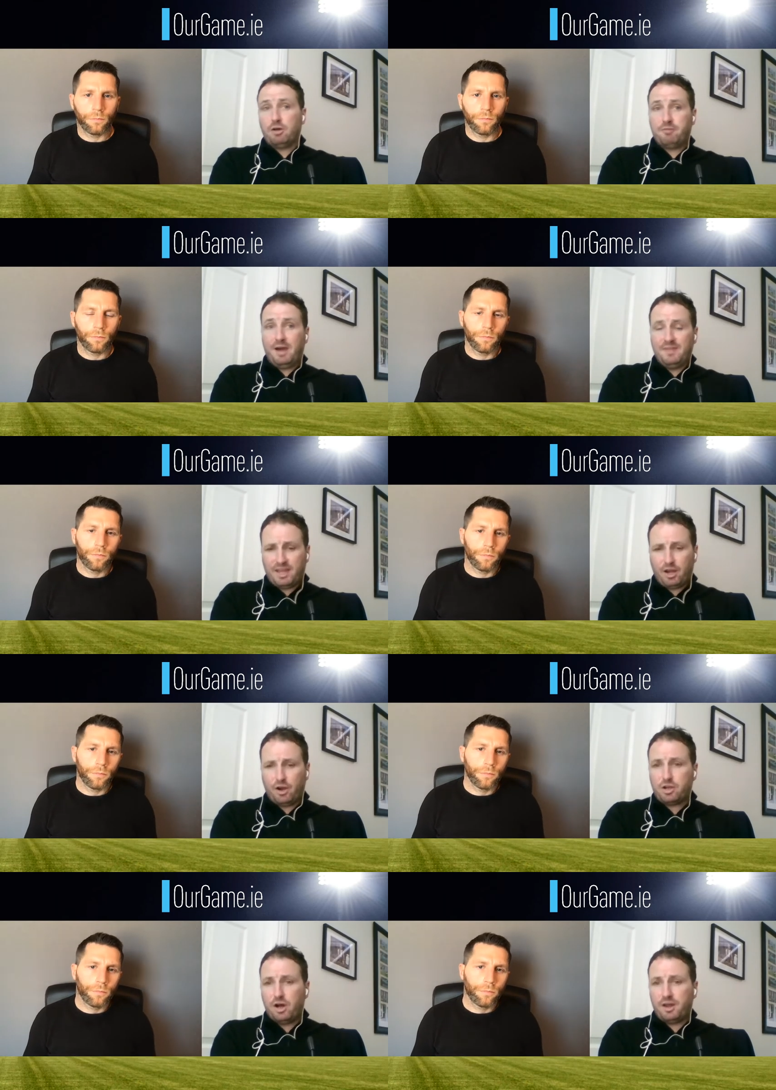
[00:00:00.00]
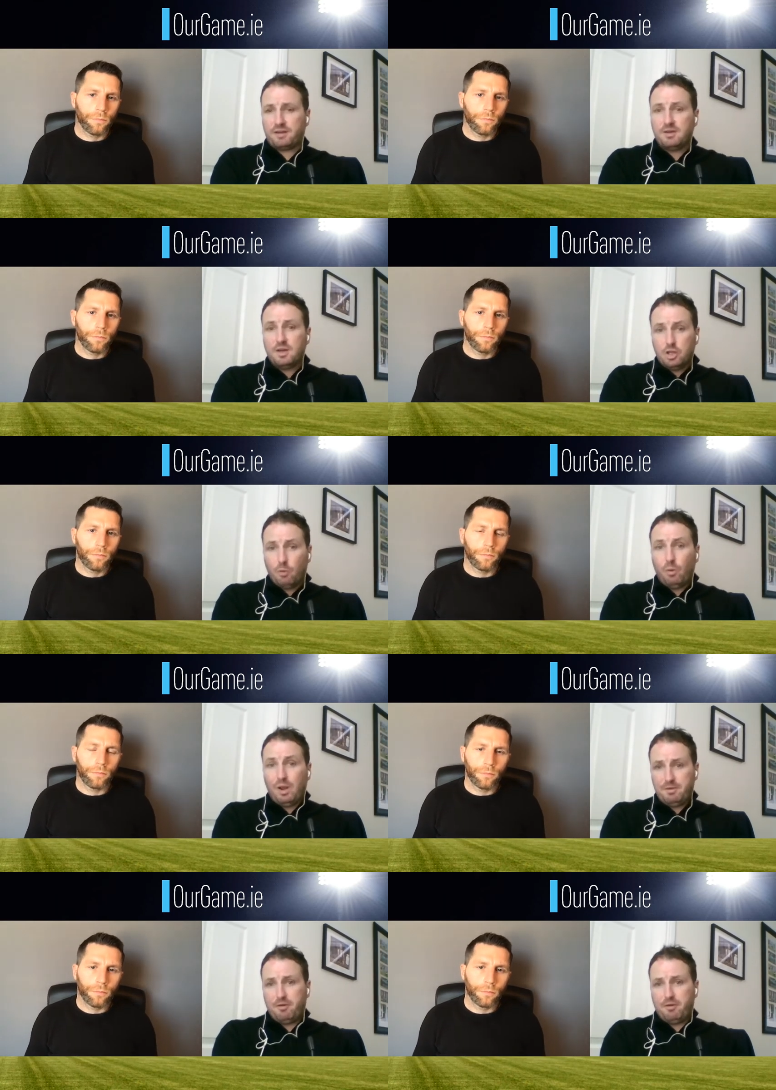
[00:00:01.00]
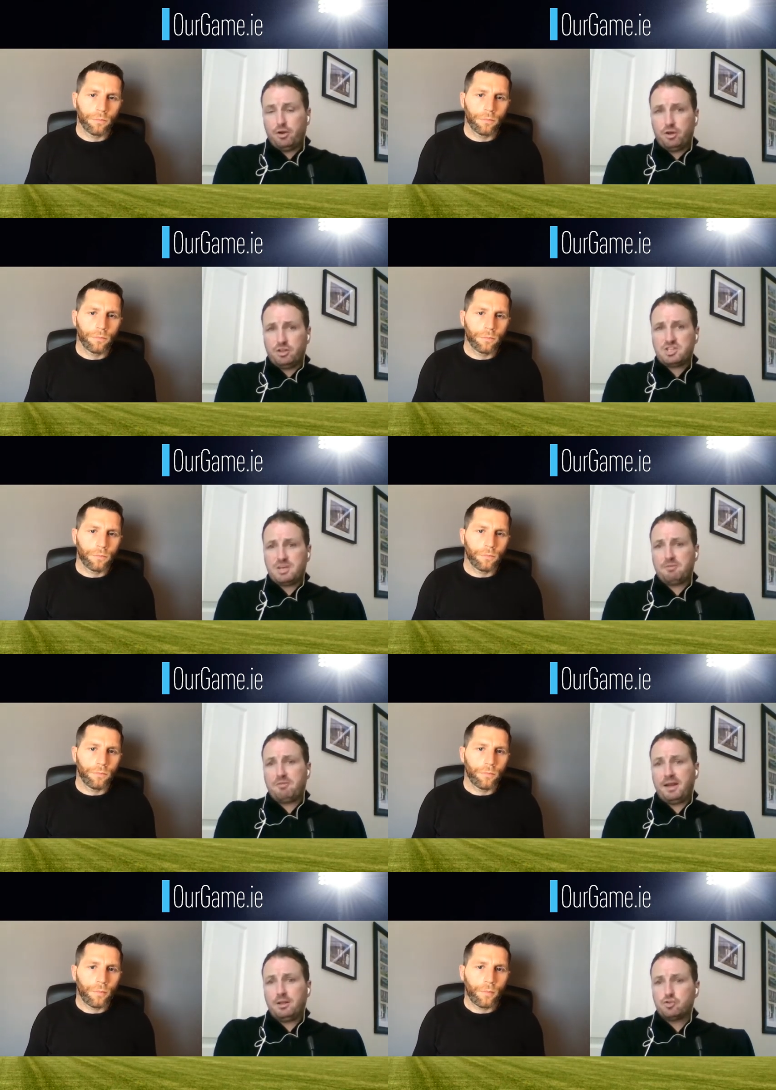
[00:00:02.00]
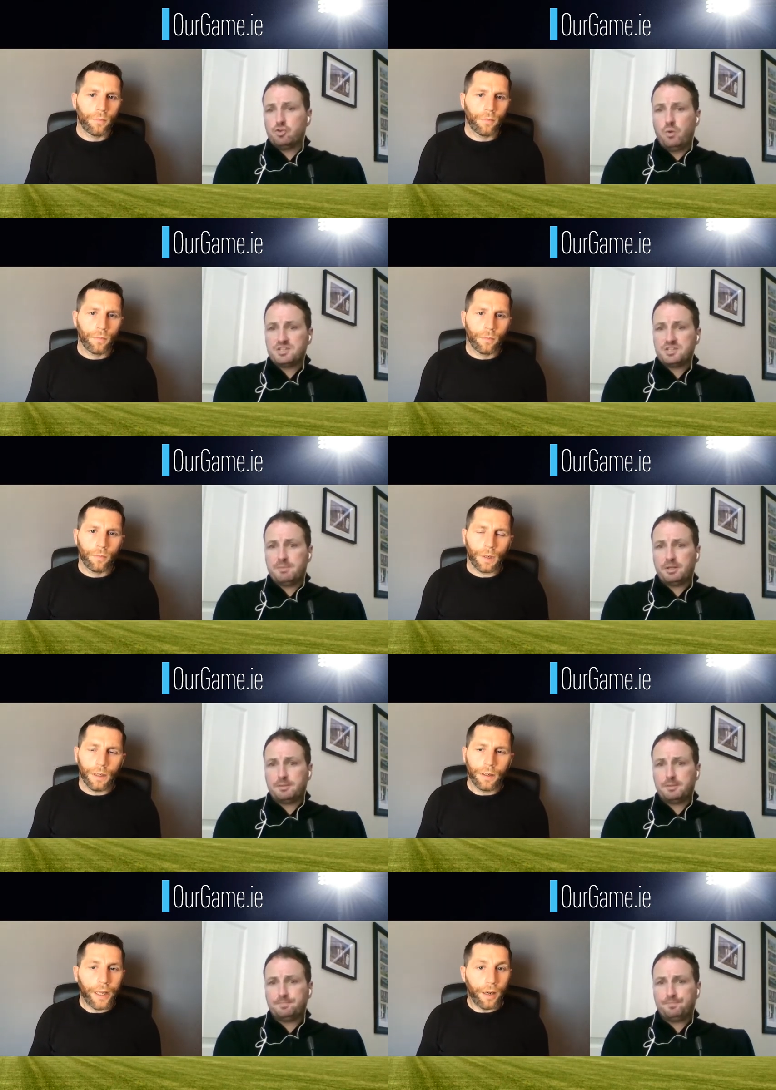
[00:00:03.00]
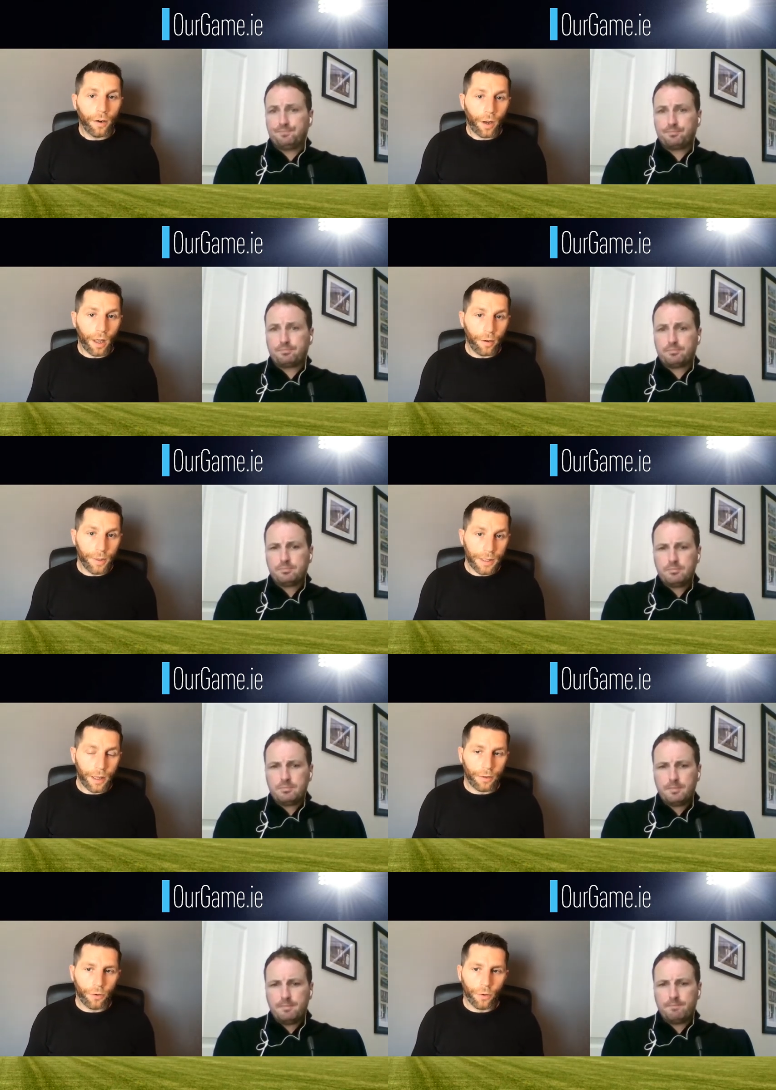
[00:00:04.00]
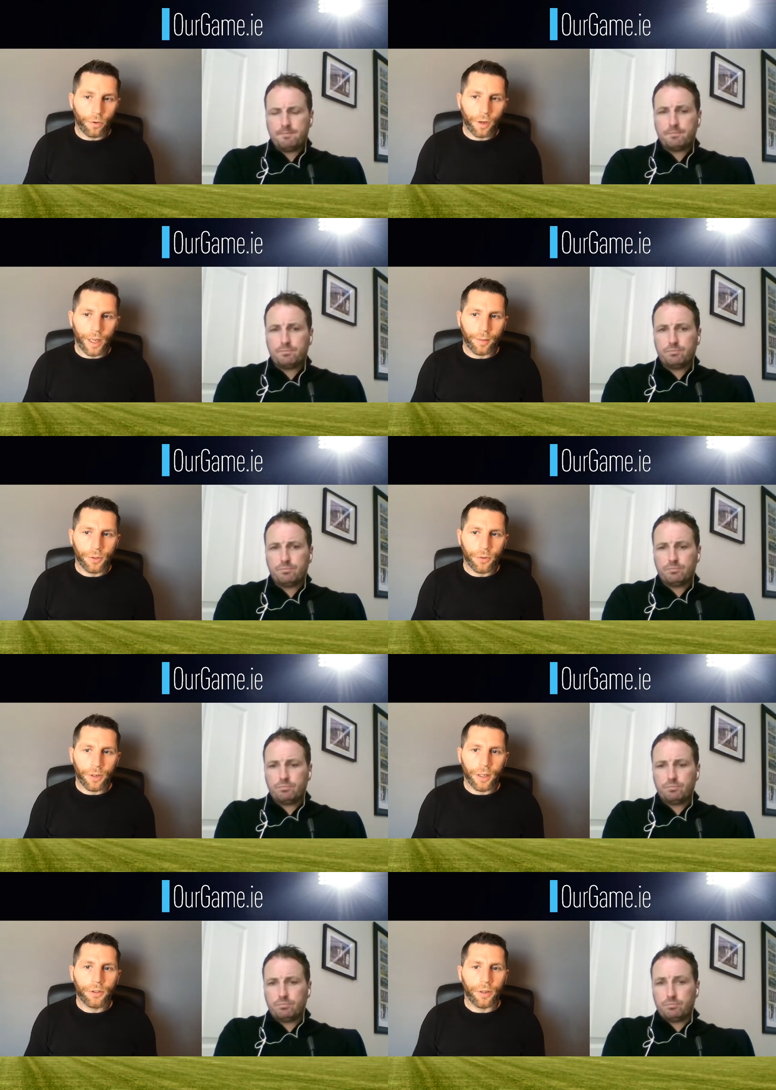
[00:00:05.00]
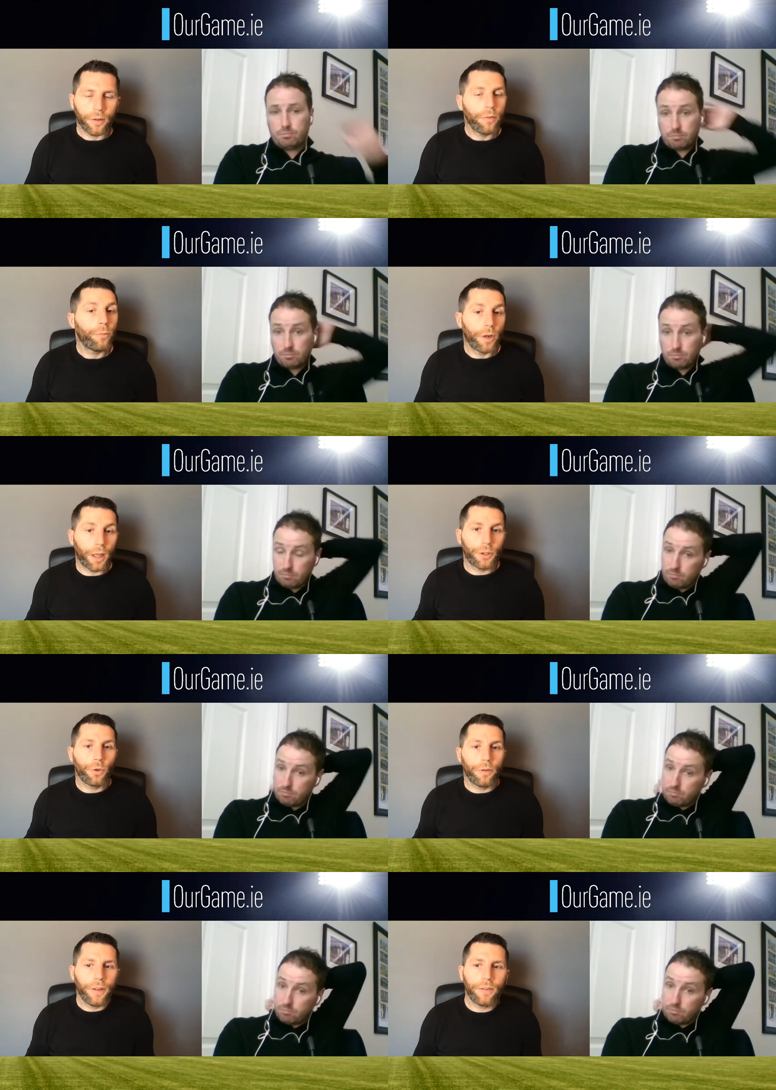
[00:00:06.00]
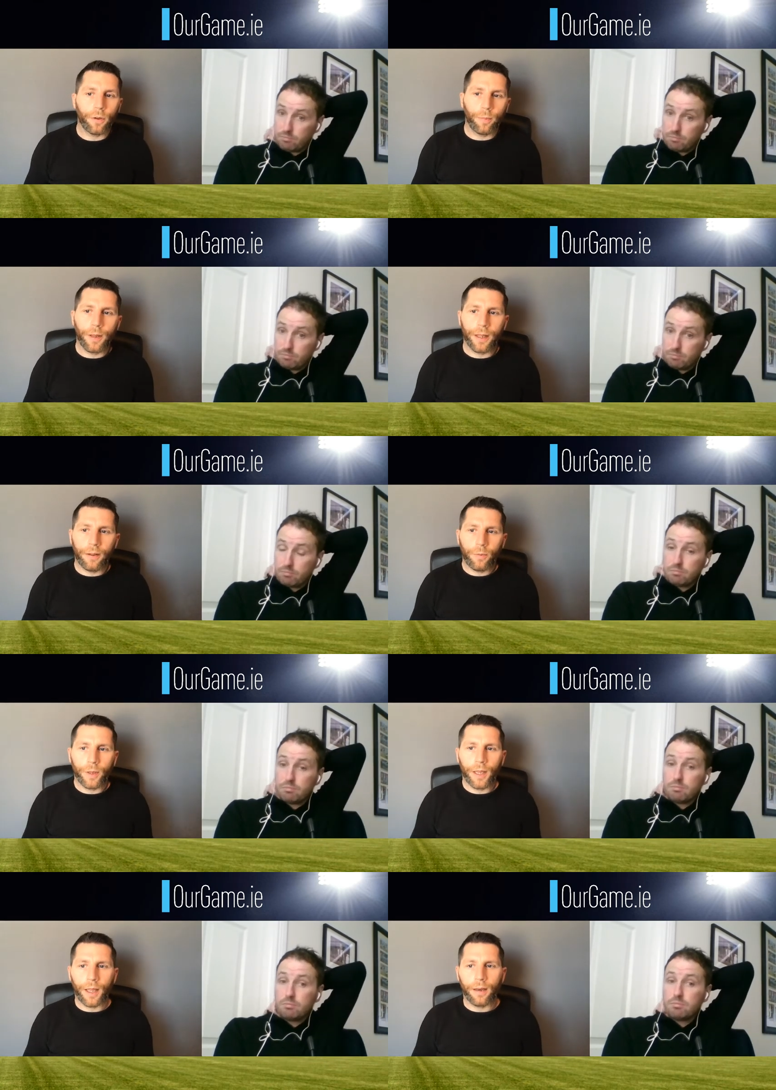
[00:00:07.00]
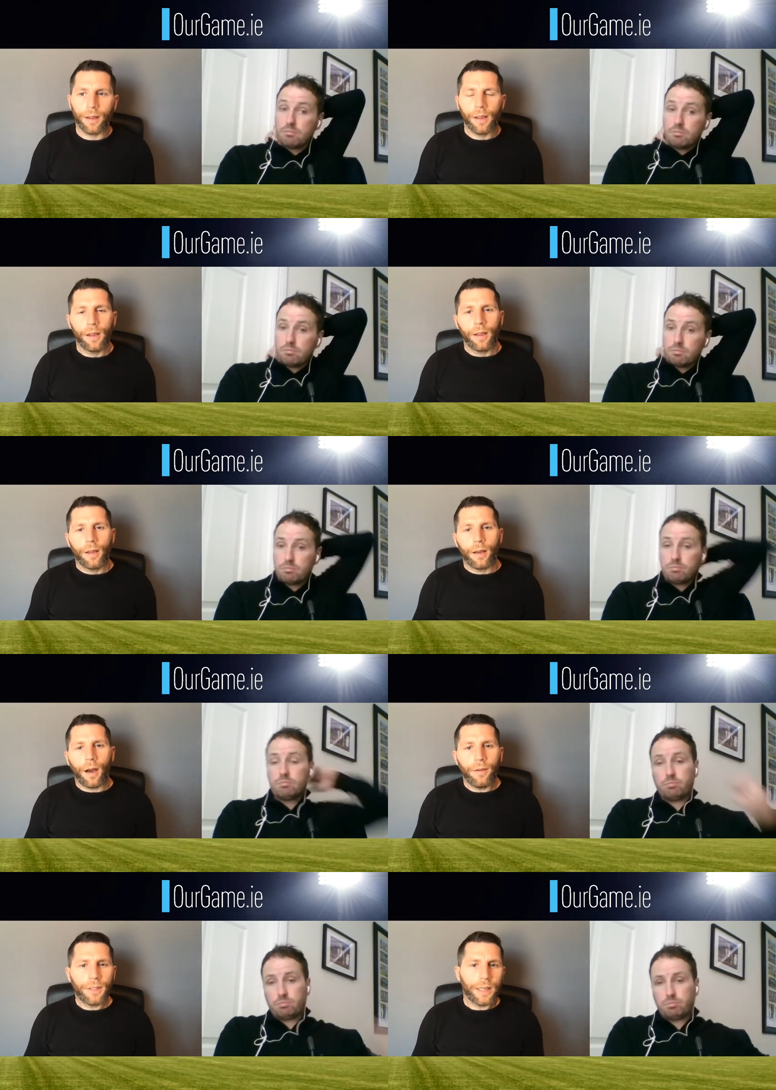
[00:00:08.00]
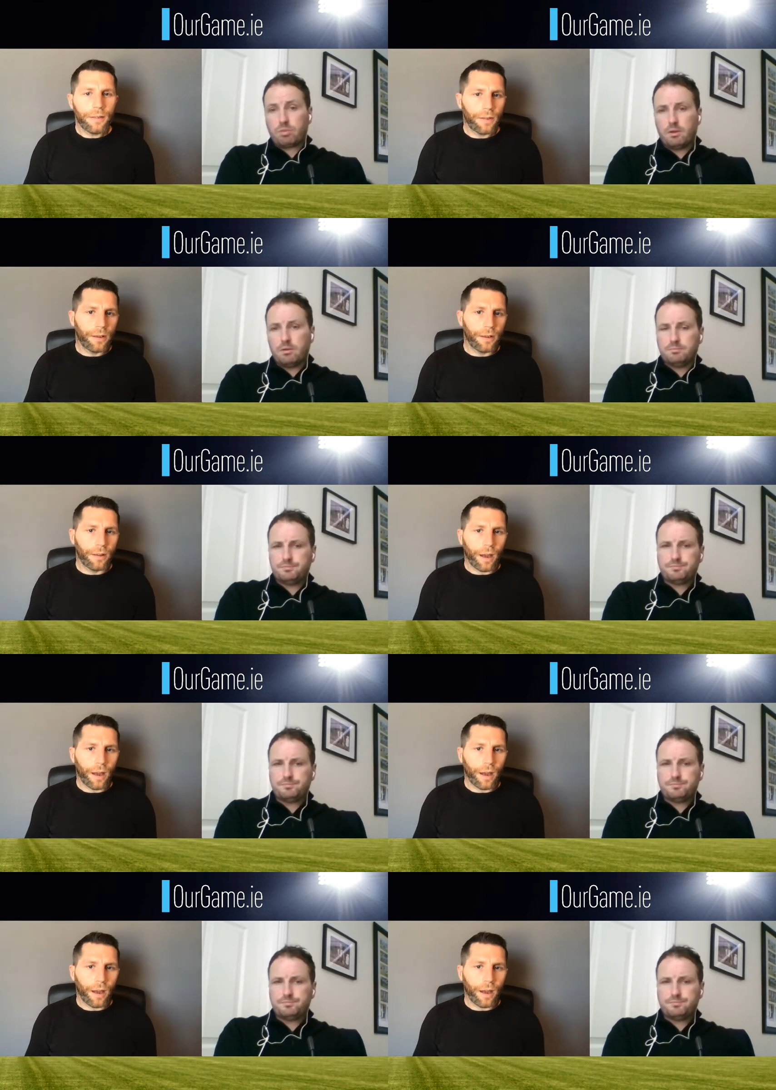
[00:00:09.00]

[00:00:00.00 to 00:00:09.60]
Speaker 1: and they get out of Connacht, they will be found out in the semi-final. There's no question about that.
Speaker 2: Cillian O'Connor missed that Tyrone game due to injury, and we're not sure if he's going to play this weekend. Obviously, he's the, the